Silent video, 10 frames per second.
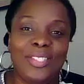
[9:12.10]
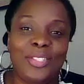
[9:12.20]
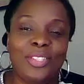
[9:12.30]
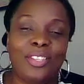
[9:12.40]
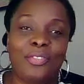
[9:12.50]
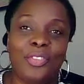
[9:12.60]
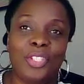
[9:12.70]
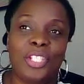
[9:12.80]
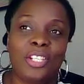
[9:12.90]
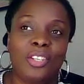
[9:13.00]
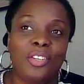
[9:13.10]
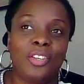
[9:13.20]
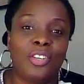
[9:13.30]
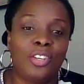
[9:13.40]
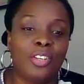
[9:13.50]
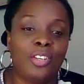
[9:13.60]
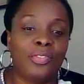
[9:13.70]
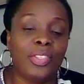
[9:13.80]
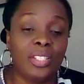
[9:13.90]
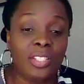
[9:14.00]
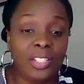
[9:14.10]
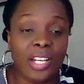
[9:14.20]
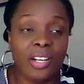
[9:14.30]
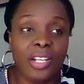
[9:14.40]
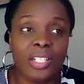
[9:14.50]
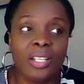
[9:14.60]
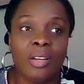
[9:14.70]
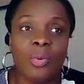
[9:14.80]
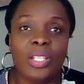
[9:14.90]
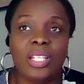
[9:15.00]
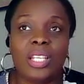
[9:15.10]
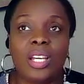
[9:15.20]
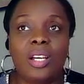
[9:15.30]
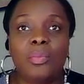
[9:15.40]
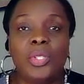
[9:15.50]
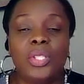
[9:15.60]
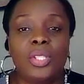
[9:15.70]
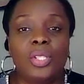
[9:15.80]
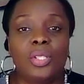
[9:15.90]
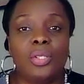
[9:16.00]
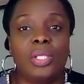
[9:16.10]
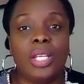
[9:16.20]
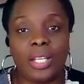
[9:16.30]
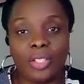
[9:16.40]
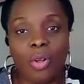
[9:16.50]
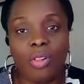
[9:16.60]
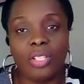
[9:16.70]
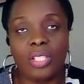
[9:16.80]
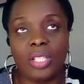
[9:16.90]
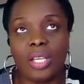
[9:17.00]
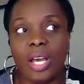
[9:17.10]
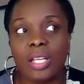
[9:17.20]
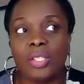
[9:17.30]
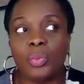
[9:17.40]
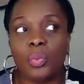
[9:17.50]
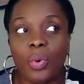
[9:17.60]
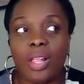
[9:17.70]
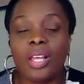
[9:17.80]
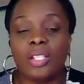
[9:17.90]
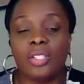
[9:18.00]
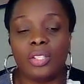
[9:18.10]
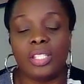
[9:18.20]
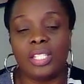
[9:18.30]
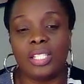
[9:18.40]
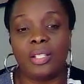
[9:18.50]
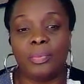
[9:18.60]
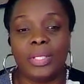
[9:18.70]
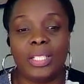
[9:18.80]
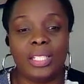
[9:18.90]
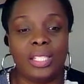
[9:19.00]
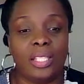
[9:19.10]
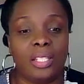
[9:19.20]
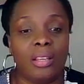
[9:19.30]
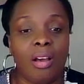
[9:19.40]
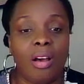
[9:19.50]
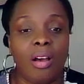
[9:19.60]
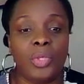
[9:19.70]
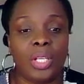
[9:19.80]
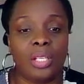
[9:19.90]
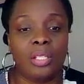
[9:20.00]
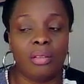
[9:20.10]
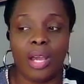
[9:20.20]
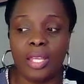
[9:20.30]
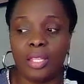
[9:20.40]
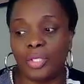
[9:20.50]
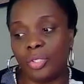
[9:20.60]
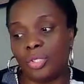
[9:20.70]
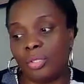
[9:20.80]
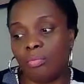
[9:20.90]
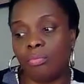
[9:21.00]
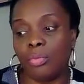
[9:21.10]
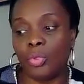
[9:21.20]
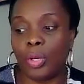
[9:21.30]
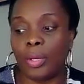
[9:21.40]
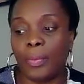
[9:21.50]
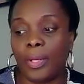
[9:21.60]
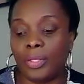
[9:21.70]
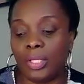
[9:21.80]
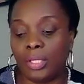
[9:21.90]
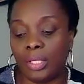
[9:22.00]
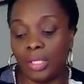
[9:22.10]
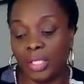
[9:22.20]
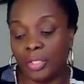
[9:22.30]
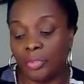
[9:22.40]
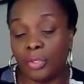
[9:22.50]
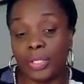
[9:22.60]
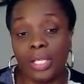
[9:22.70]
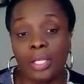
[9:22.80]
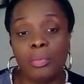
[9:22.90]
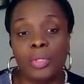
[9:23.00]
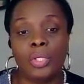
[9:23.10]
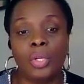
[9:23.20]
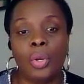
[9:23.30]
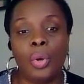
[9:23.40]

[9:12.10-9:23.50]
into the future of engineering when it comes to technology as well as sustainability? You can either talk about it in general terms